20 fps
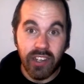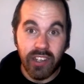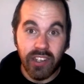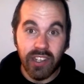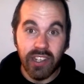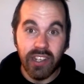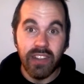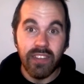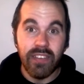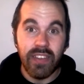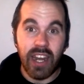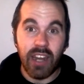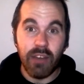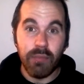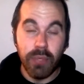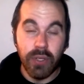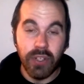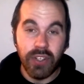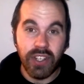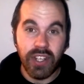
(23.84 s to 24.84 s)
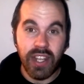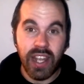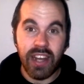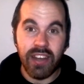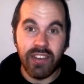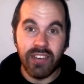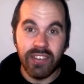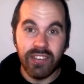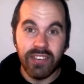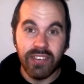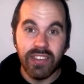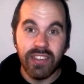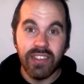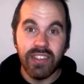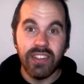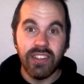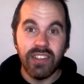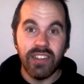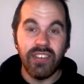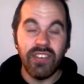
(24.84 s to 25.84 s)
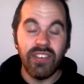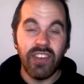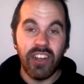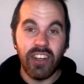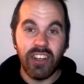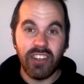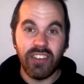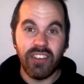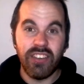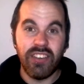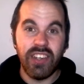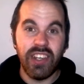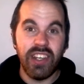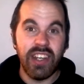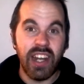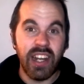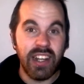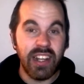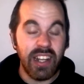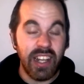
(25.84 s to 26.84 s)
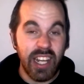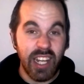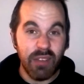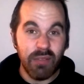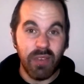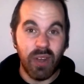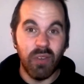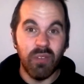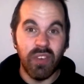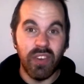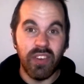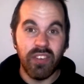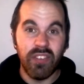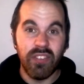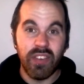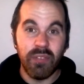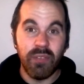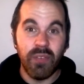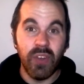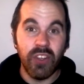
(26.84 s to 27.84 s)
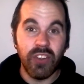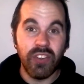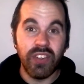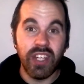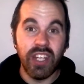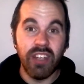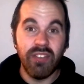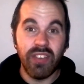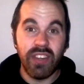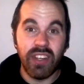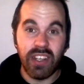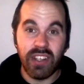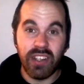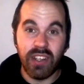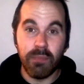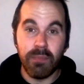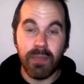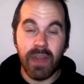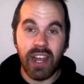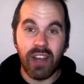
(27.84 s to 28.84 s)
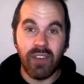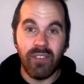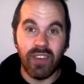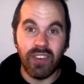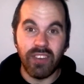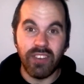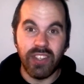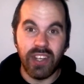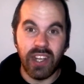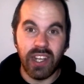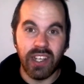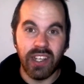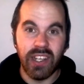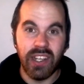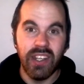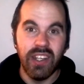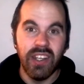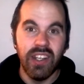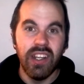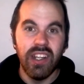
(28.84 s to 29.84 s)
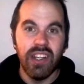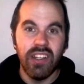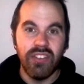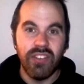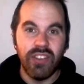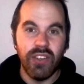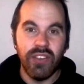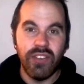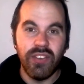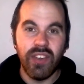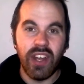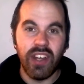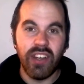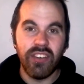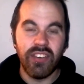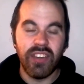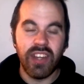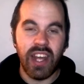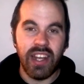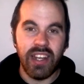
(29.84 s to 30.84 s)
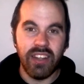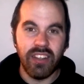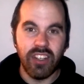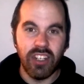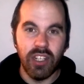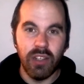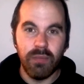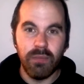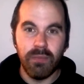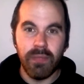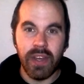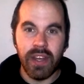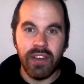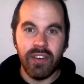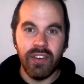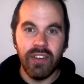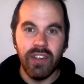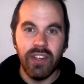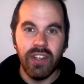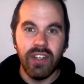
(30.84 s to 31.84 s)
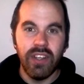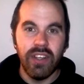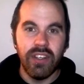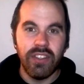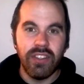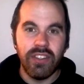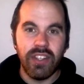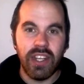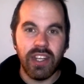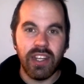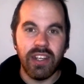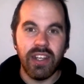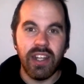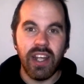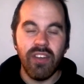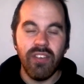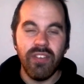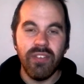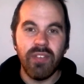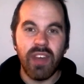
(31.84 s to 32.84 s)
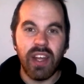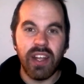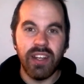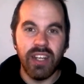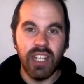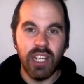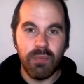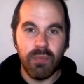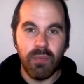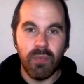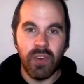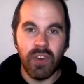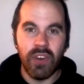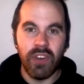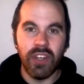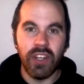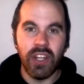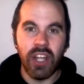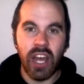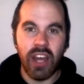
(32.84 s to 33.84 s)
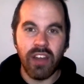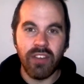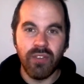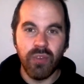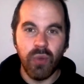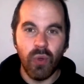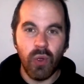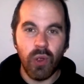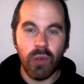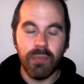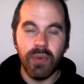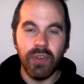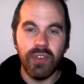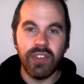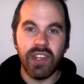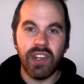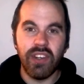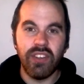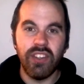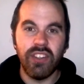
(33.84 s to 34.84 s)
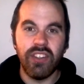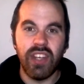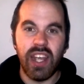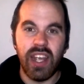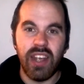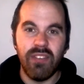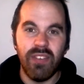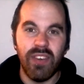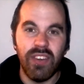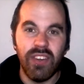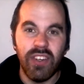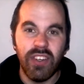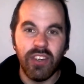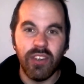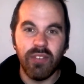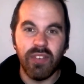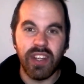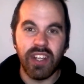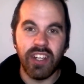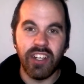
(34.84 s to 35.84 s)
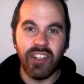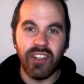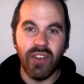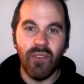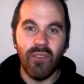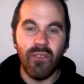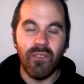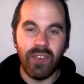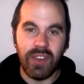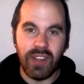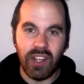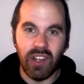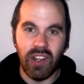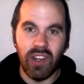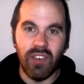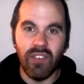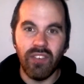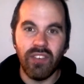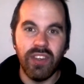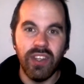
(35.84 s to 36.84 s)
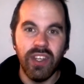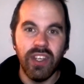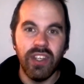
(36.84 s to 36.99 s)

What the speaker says: that I put together, and you're going to see that in a moment. But first, give me just a background check. To understand this clip better, check out my clip where the god Thor puts out his hammer to make a joke with the Hulk.